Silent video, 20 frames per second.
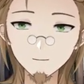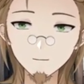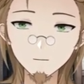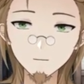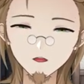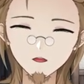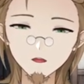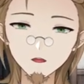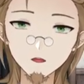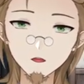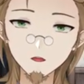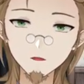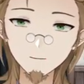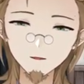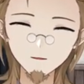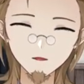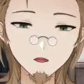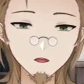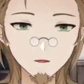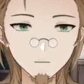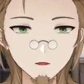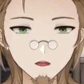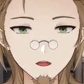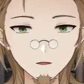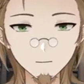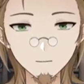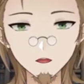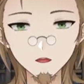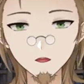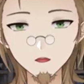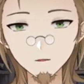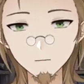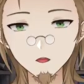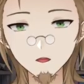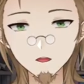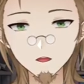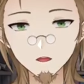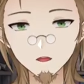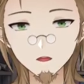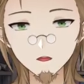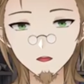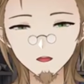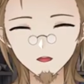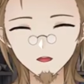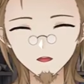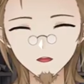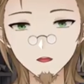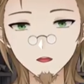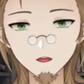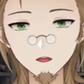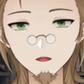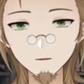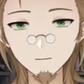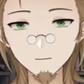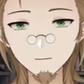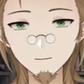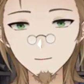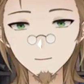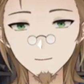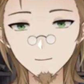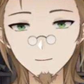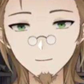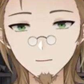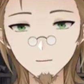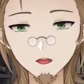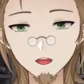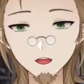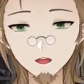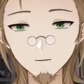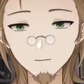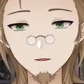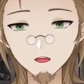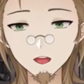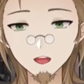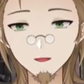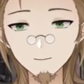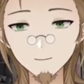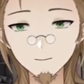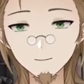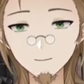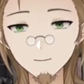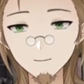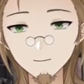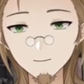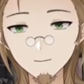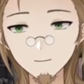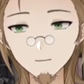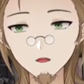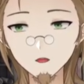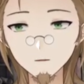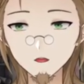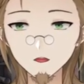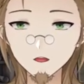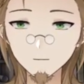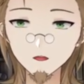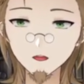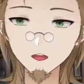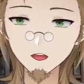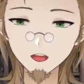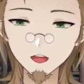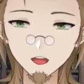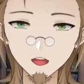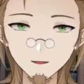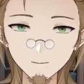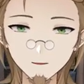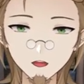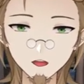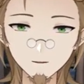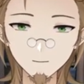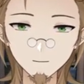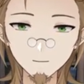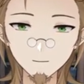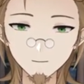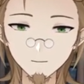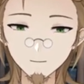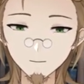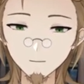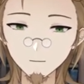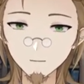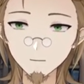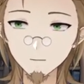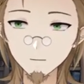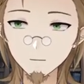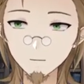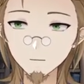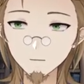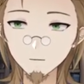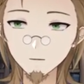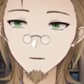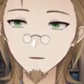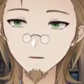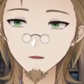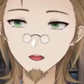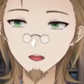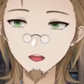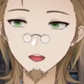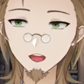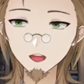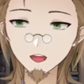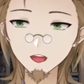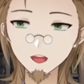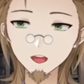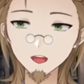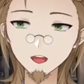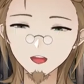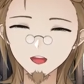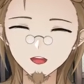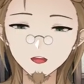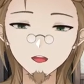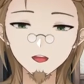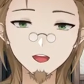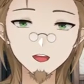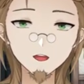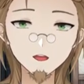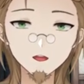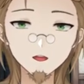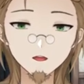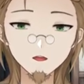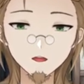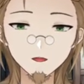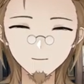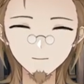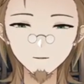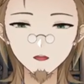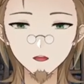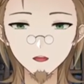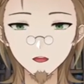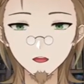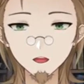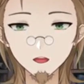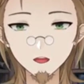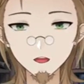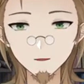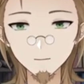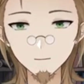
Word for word: uh, from what I read of it anyway. Uh, this one that we're going to be talking about, In the Land of Leadale,